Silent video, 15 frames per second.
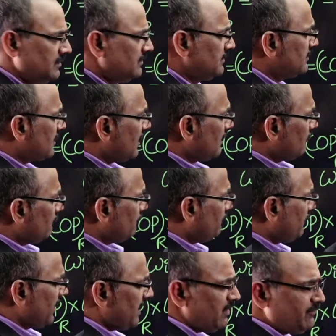These are all
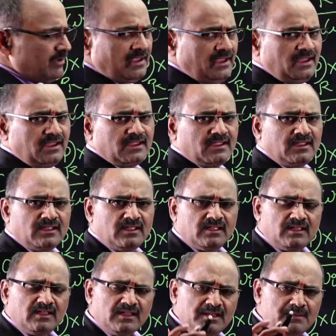very, very
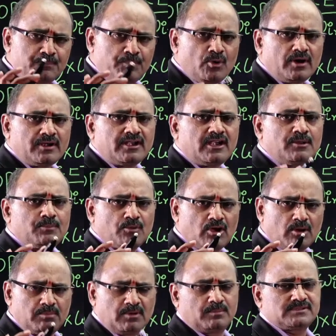important
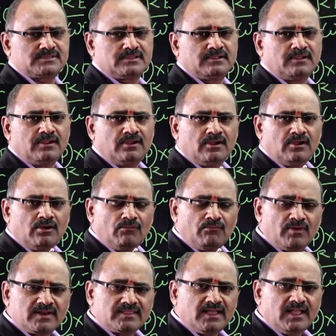problems
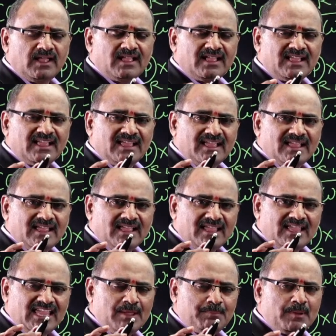for the
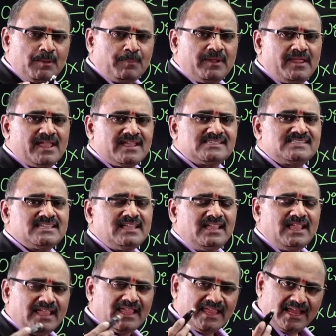
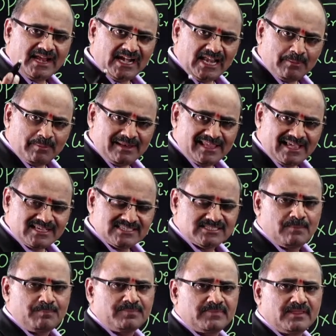APPSC AEE
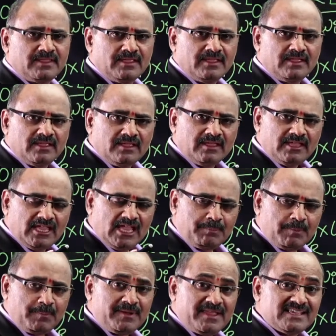exam,
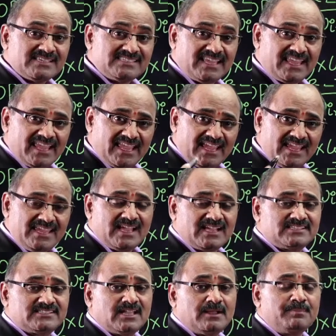APPSC AE
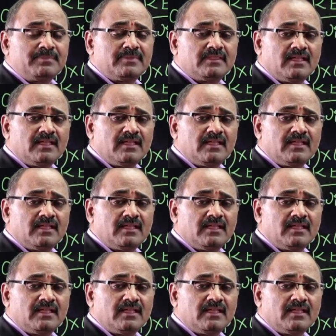exam,